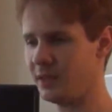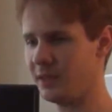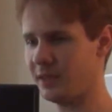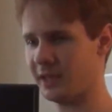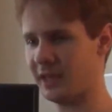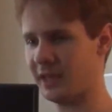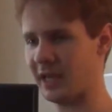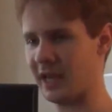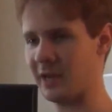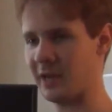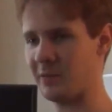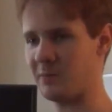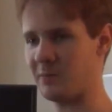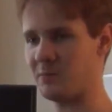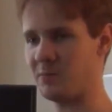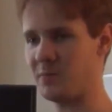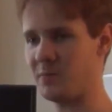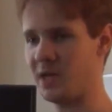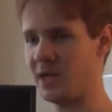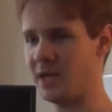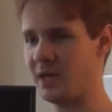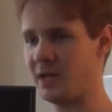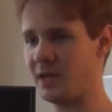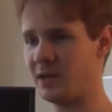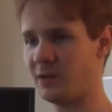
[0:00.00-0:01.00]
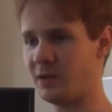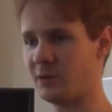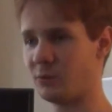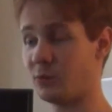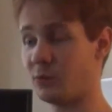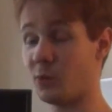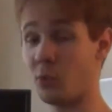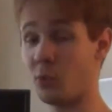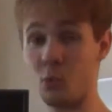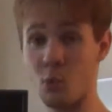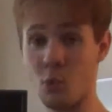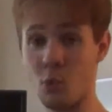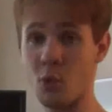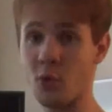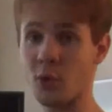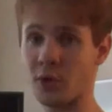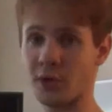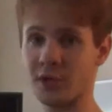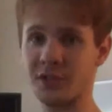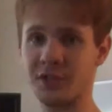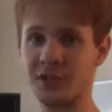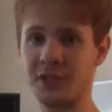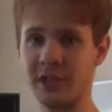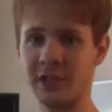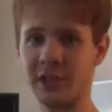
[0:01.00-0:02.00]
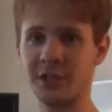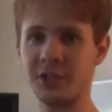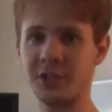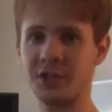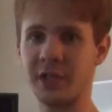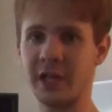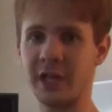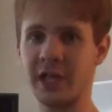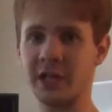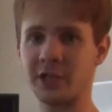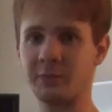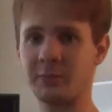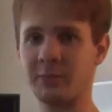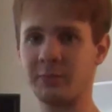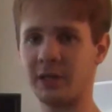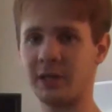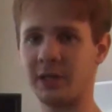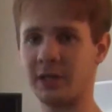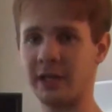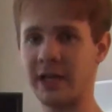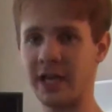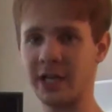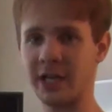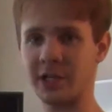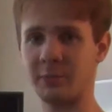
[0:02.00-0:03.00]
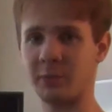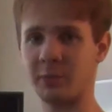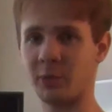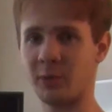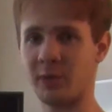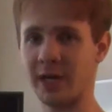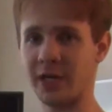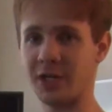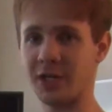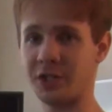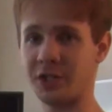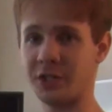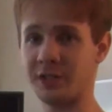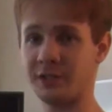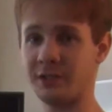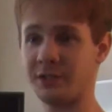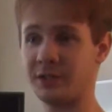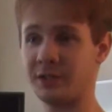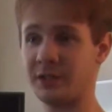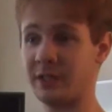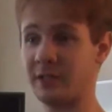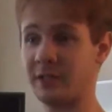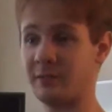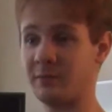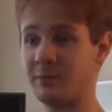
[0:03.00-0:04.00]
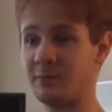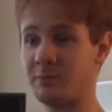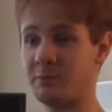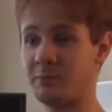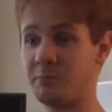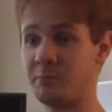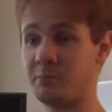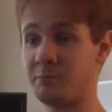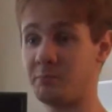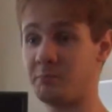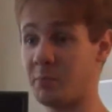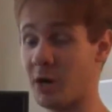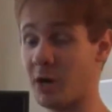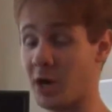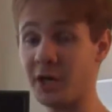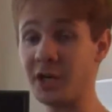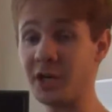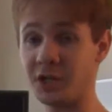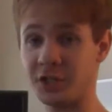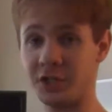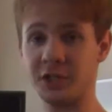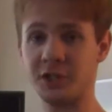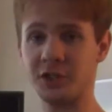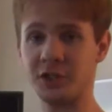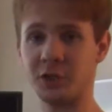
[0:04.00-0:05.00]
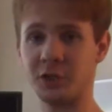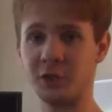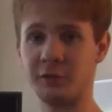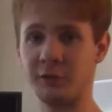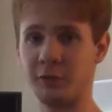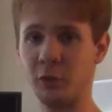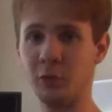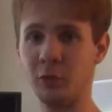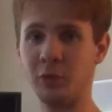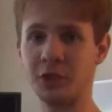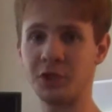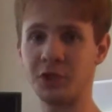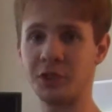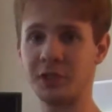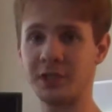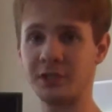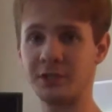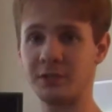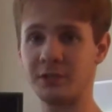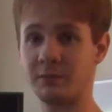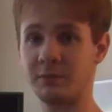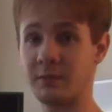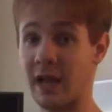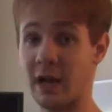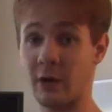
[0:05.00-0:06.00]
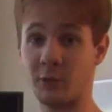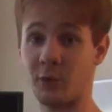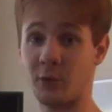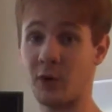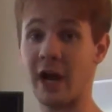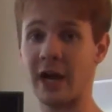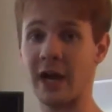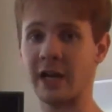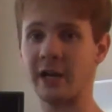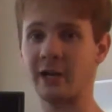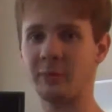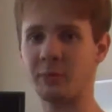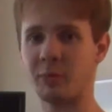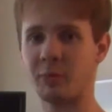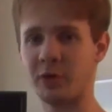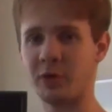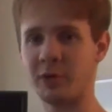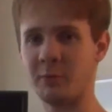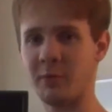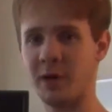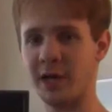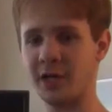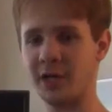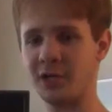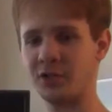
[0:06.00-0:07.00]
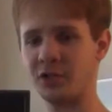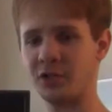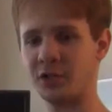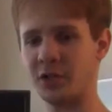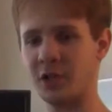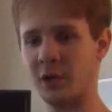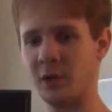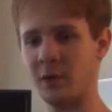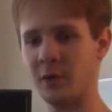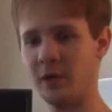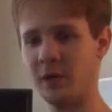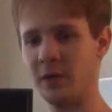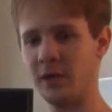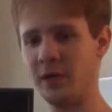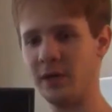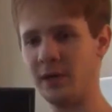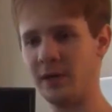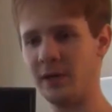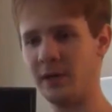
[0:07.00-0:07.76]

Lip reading: The game rewards diligent explorations and punishes your foolishness outright, pretty much. So